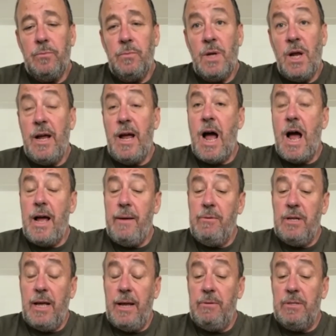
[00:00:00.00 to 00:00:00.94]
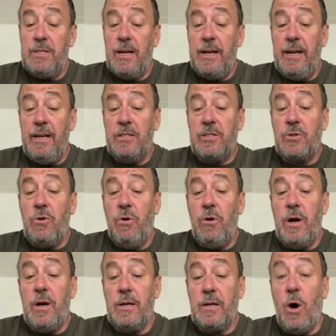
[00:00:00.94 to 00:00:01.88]
Yeah, he was the leading
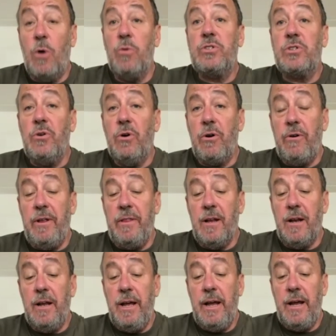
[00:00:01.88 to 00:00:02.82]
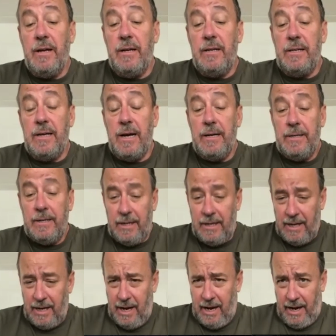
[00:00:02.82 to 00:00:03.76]
goal scorer in the league, and
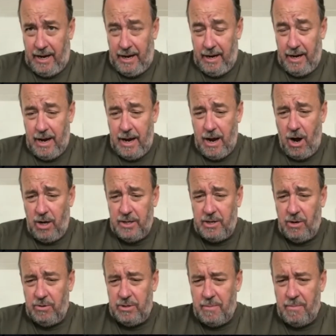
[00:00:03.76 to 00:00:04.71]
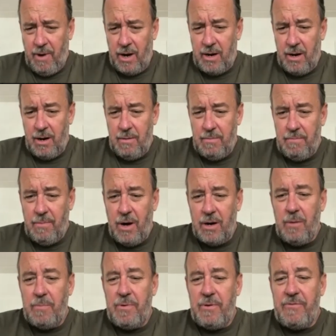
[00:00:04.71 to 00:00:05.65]
Otto's a
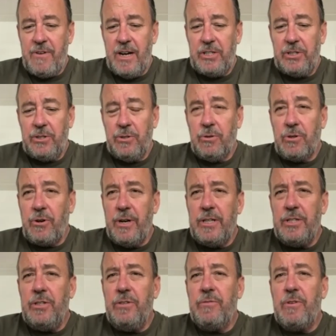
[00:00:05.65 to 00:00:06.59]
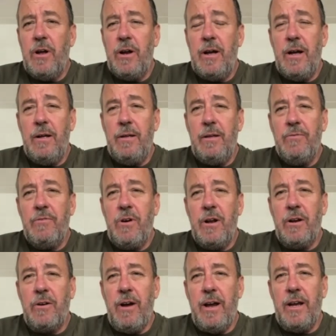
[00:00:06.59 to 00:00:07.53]
model professional, Chris. You've got a
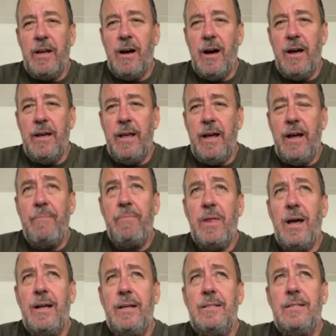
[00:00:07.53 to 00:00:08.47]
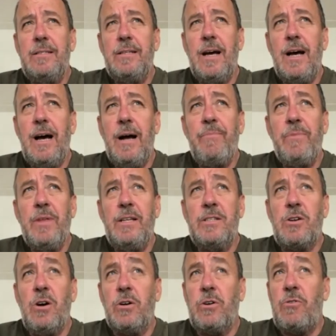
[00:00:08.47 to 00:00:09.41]
great guy there, and he's
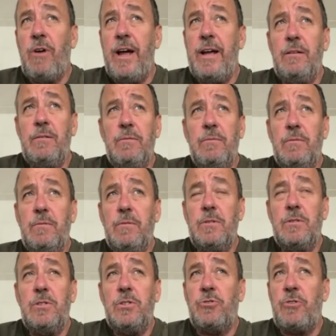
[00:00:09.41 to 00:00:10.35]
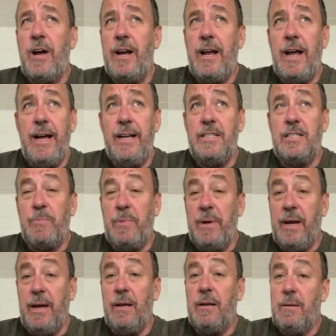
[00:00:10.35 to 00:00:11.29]
got great straight ahead
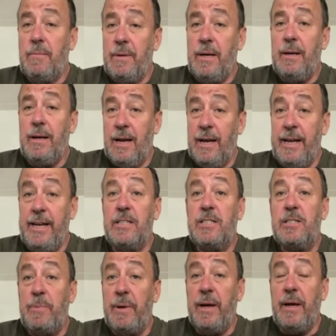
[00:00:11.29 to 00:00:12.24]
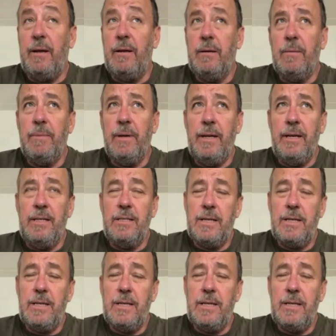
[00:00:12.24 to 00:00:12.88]
speed. I mean, elite speed. I mean,